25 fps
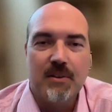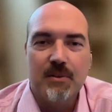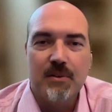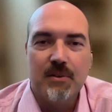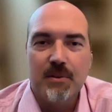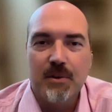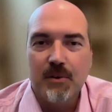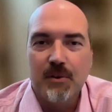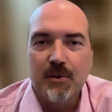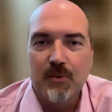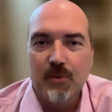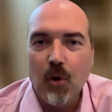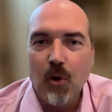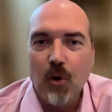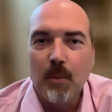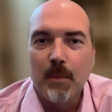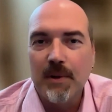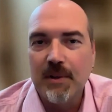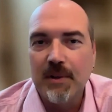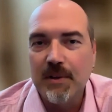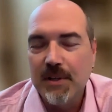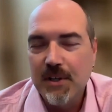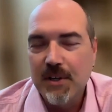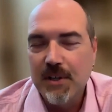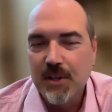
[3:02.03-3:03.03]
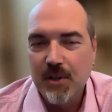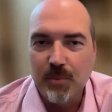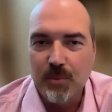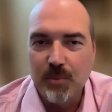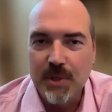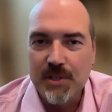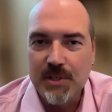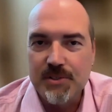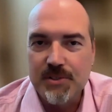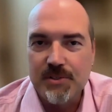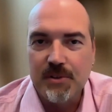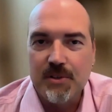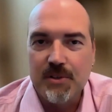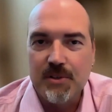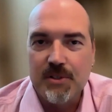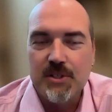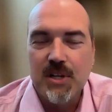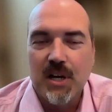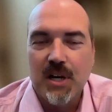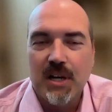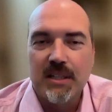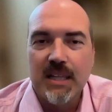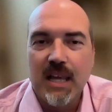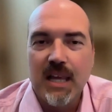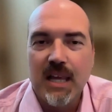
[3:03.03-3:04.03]
to do your normal research
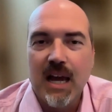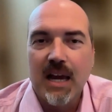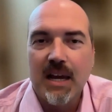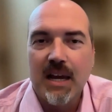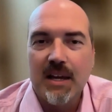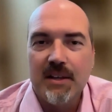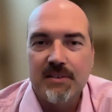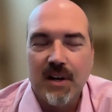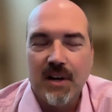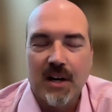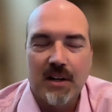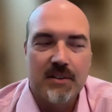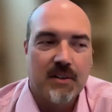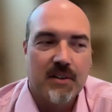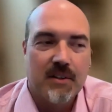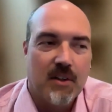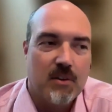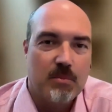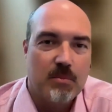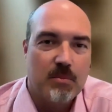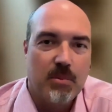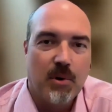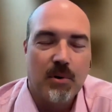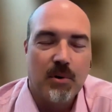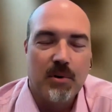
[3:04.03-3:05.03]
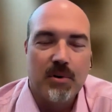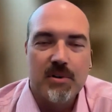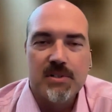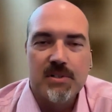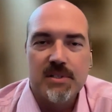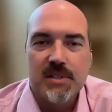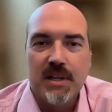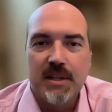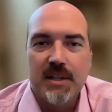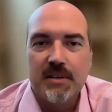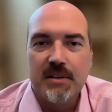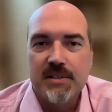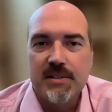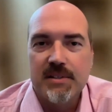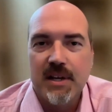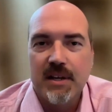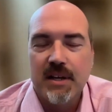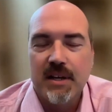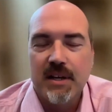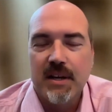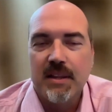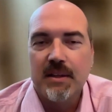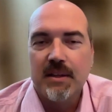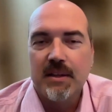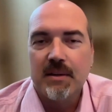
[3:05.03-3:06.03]
online, talk to other brokers, lenders, that
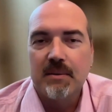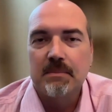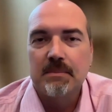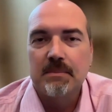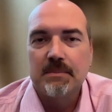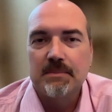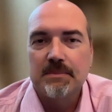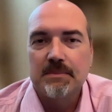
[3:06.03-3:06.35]
kind of thing.